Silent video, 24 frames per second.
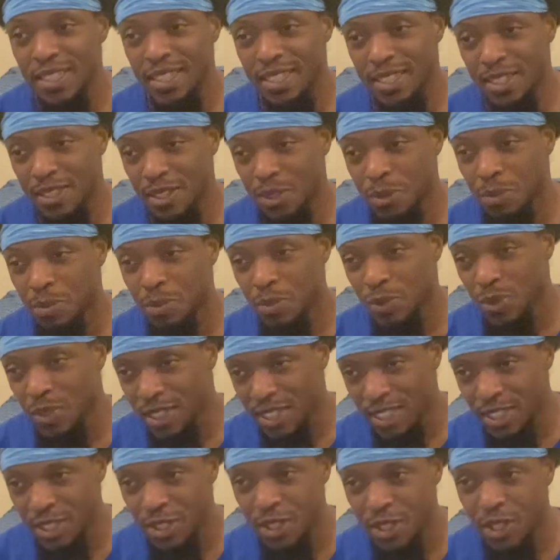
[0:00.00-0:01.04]

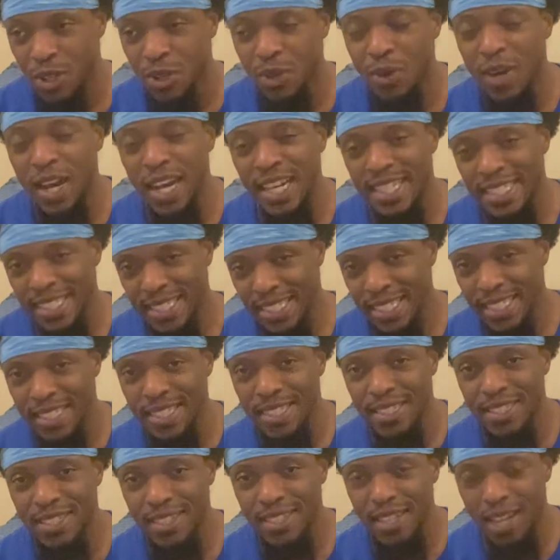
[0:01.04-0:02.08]
I see
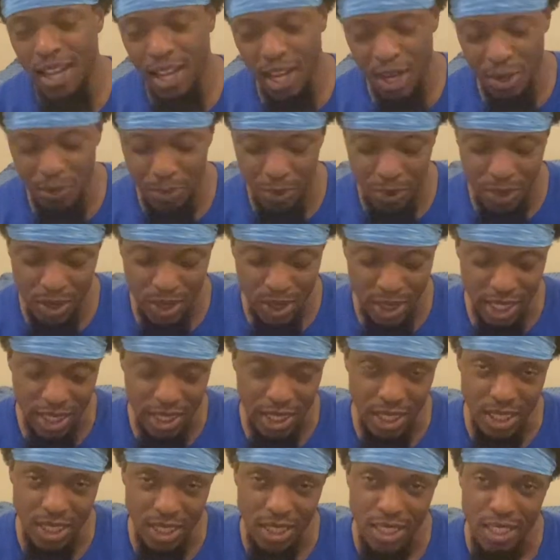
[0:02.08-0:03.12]
you. I
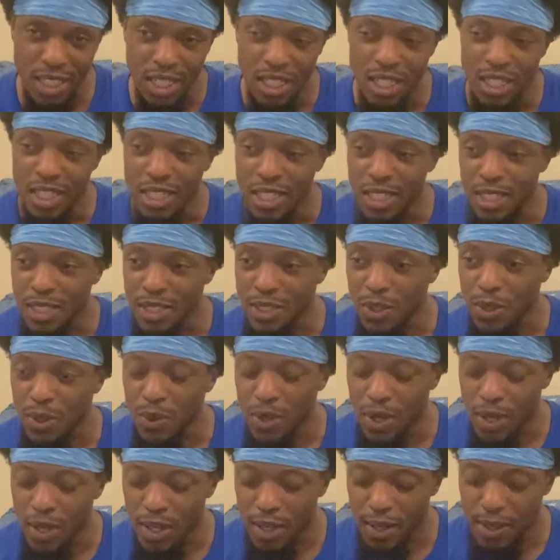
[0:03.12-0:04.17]
appreciate you. So,
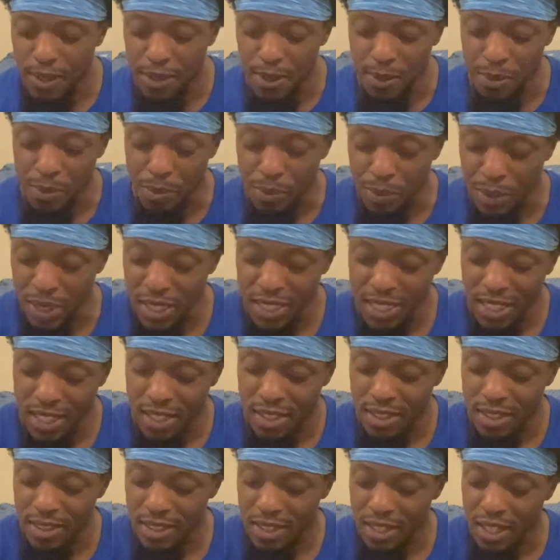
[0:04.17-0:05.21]
but
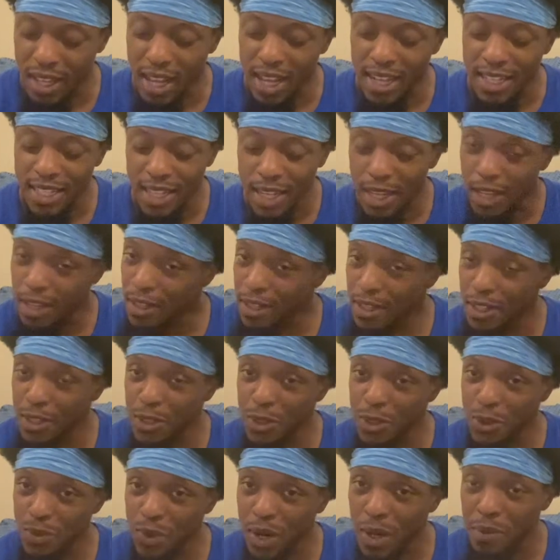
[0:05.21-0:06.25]
yeah, I got a
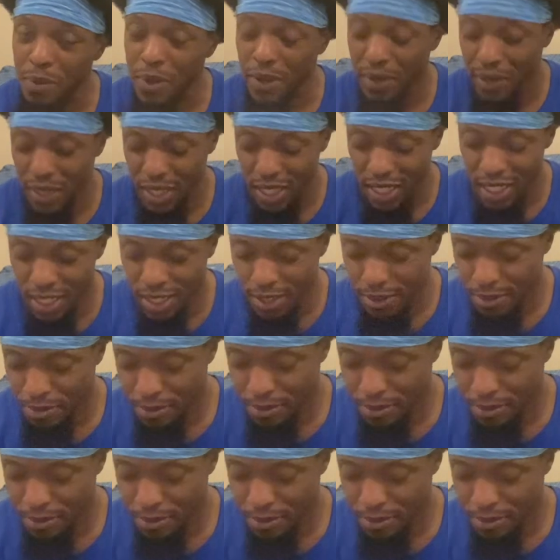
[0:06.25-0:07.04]
strawberry kit,